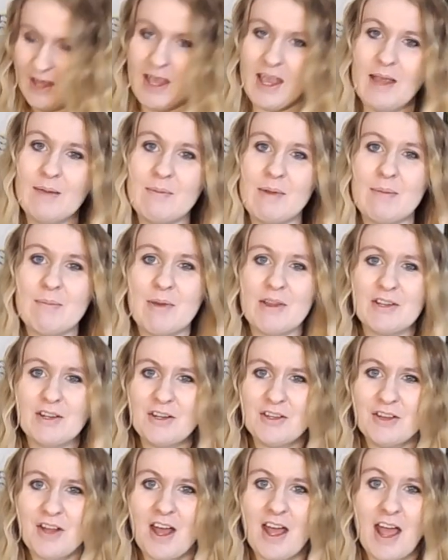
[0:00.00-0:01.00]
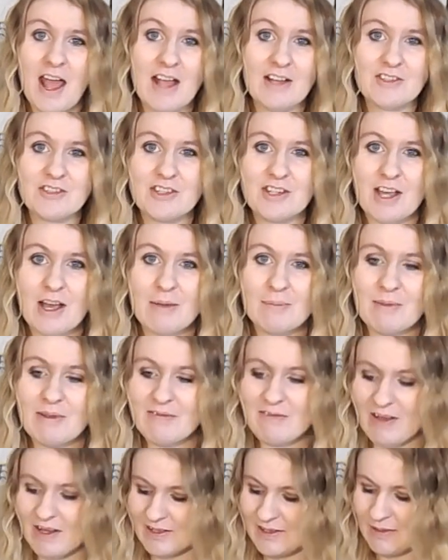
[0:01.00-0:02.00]
And my mother-in-law actually helped me
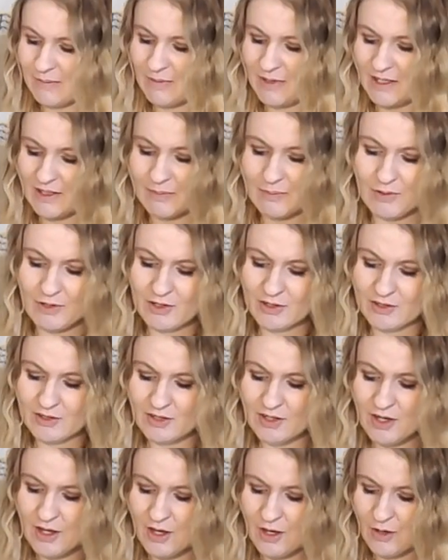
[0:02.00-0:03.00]
find some of these books.